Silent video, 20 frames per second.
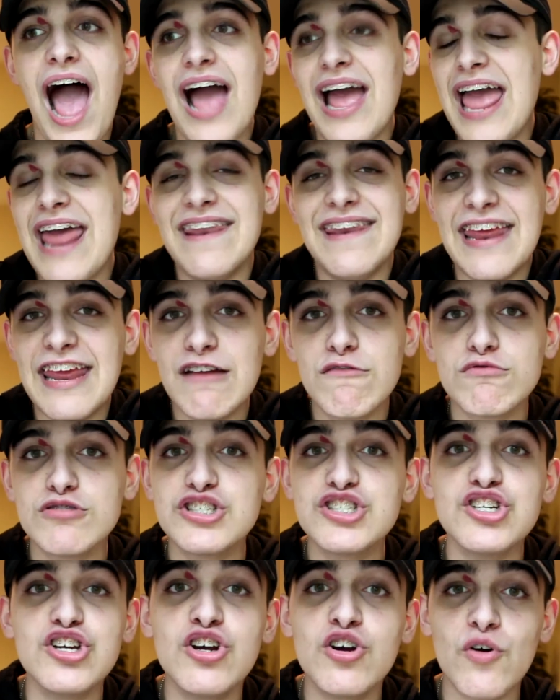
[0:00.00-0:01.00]
and it
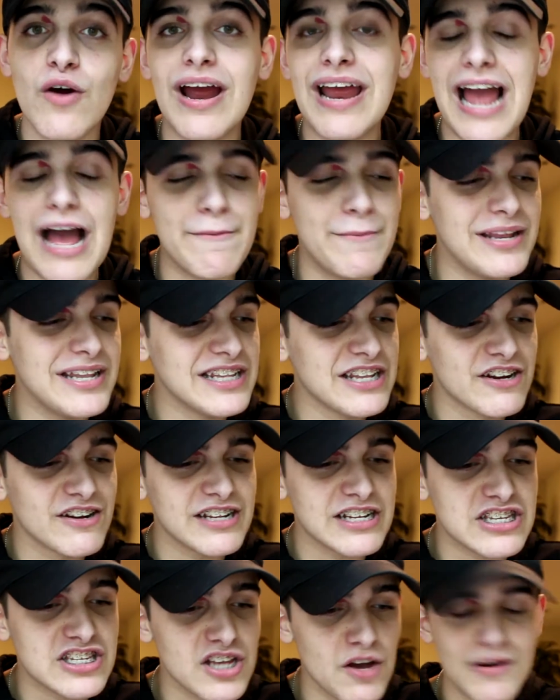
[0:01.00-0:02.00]
was great. I mean,
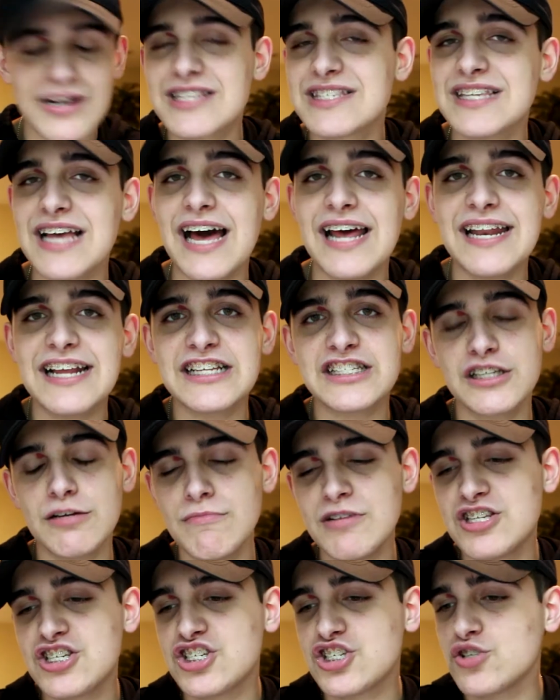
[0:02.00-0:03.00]
literally so exciting, so
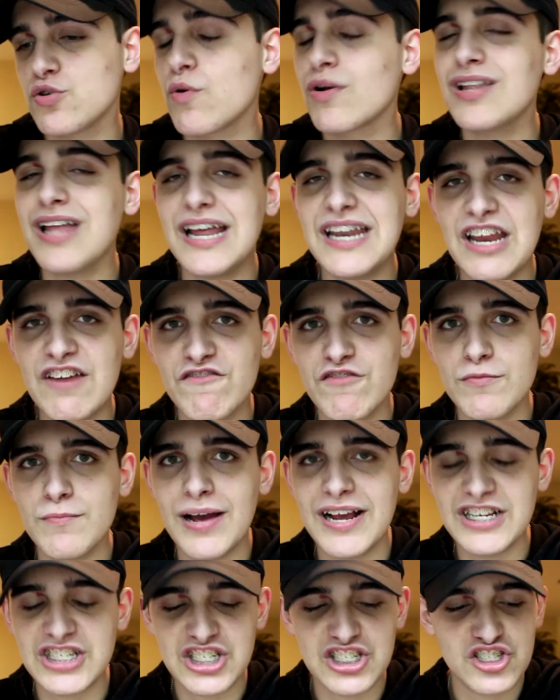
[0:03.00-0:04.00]
much storyline
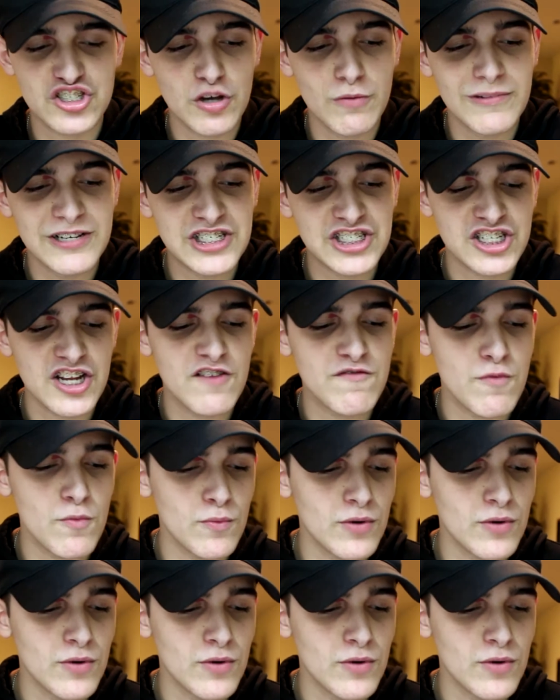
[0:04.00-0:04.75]
information, so much stuff.